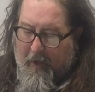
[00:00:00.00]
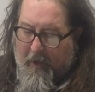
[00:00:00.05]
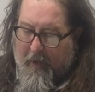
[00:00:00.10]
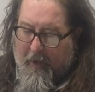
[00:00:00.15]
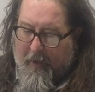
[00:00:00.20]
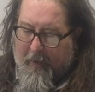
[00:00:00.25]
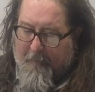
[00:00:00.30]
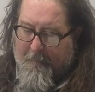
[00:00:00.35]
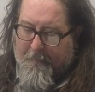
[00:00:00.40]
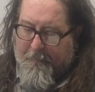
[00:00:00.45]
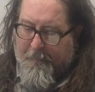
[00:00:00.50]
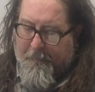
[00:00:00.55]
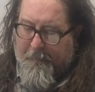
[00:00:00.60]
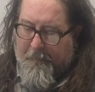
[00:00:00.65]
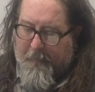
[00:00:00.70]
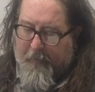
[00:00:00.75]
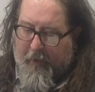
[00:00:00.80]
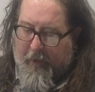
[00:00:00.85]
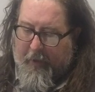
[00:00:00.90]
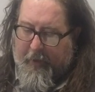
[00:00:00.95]
Um,
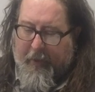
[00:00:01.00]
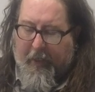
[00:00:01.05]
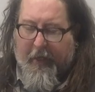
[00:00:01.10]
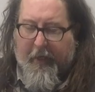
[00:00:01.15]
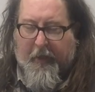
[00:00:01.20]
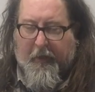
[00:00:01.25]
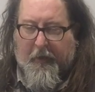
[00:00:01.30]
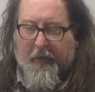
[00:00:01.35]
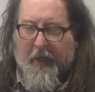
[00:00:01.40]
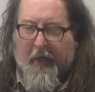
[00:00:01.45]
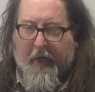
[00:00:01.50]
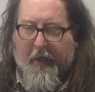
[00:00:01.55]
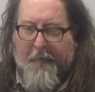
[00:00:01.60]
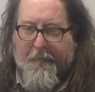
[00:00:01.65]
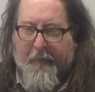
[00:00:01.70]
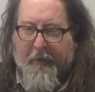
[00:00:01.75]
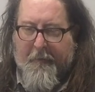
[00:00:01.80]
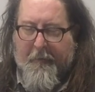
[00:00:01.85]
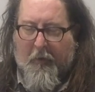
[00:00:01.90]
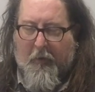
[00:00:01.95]
again, a lot
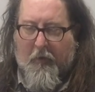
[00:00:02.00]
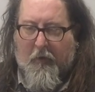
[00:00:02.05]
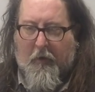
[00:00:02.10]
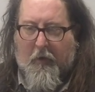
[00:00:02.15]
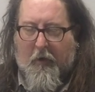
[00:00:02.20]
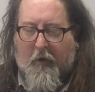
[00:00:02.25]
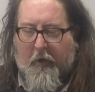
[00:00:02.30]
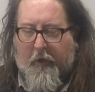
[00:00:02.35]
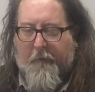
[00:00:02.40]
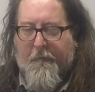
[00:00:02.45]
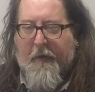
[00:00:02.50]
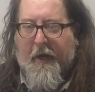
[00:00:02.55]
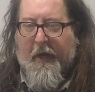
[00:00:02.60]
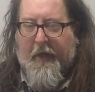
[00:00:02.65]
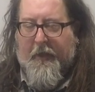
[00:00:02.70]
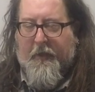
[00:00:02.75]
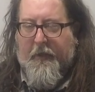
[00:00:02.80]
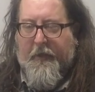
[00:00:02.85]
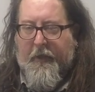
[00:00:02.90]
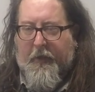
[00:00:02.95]
of people
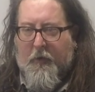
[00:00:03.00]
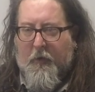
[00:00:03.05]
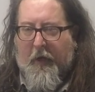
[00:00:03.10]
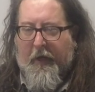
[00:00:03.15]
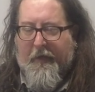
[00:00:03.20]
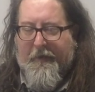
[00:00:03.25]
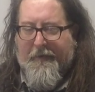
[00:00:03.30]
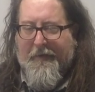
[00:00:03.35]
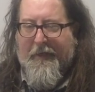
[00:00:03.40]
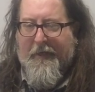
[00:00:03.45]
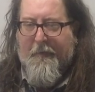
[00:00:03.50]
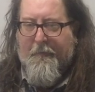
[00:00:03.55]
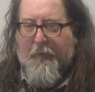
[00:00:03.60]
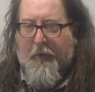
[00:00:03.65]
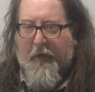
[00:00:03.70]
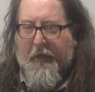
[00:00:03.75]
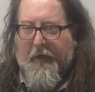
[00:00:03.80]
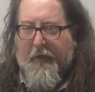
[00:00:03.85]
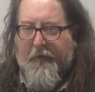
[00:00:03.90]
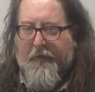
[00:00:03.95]
automatically equate teen
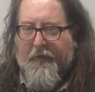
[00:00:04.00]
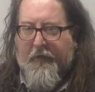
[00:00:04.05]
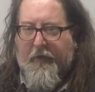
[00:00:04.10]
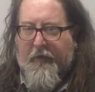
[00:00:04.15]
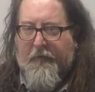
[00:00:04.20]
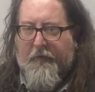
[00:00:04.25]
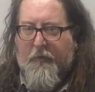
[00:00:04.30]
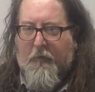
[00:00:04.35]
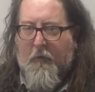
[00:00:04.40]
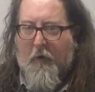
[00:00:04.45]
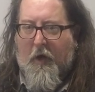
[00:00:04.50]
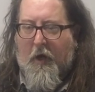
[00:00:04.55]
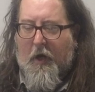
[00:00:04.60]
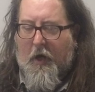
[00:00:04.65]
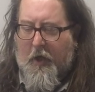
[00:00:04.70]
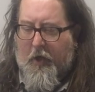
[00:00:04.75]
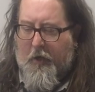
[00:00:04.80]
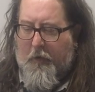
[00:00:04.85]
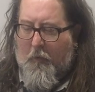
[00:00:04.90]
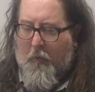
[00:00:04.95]
pregnancy to
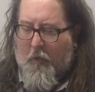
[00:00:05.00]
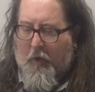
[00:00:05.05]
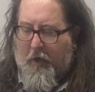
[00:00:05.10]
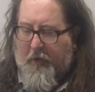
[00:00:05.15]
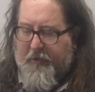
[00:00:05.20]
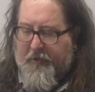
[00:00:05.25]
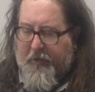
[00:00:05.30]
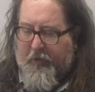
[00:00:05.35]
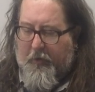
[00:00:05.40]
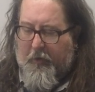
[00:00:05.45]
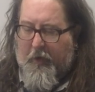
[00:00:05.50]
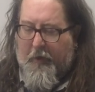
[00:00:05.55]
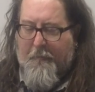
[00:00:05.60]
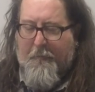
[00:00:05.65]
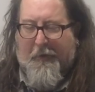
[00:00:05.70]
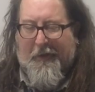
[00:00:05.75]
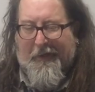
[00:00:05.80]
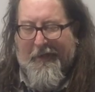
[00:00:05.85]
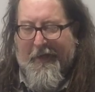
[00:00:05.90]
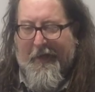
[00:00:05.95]
unwanted or
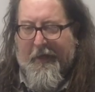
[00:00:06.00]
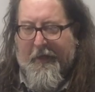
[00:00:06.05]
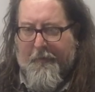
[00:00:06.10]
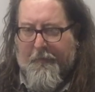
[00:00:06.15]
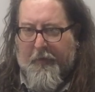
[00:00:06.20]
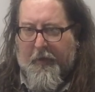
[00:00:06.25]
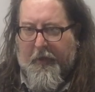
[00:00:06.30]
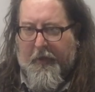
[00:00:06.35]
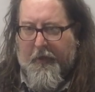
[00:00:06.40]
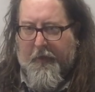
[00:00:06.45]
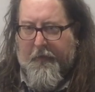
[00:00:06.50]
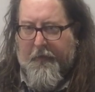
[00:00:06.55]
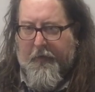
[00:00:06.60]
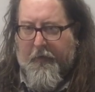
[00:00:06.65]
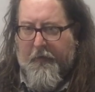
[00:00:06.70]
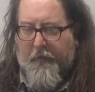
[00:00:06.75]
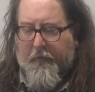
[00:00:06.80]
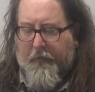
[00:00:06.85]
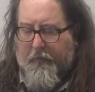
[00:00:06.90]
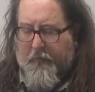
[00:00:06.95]
unplanned
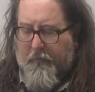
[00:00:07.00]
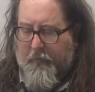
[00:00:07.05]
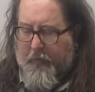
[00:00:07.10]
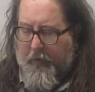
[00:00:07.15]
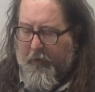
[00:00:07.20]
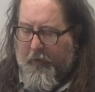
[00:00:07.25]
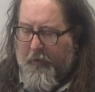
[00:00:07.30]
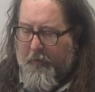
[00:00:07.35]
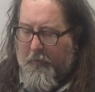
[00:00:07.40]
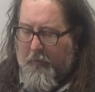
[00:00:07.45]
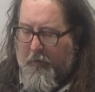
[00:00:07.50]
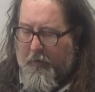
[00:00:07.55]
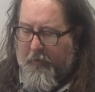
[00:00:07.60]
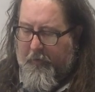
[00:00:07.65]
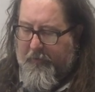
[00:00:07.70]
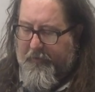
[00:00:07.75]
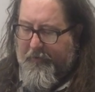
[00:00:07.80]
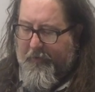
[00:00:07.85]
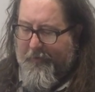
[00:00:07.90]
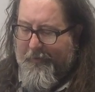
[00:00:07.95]
pregnancies, okay, where
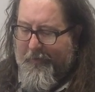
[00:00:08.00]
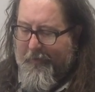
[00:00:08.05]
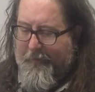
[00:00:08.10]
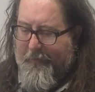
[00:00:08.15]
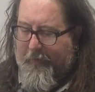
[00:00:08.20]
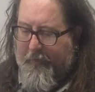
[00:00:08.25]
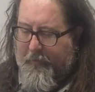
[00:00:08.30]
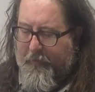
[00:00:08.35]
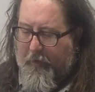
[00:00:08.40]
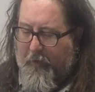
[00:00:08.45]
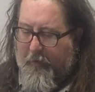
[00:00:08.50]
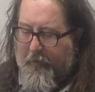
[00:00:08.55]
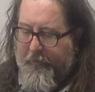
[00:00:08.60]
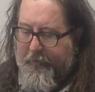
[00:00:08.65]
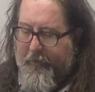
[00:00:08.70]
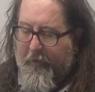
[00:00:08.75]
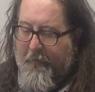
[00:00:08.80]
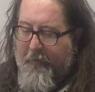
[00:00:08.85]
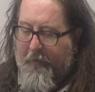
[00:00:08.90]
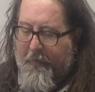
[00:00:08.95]
the statistics are
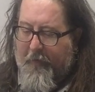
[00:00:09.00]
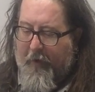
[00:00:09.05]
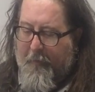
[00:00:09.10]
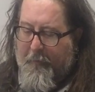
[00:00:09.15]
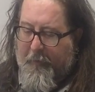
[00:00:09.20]
75%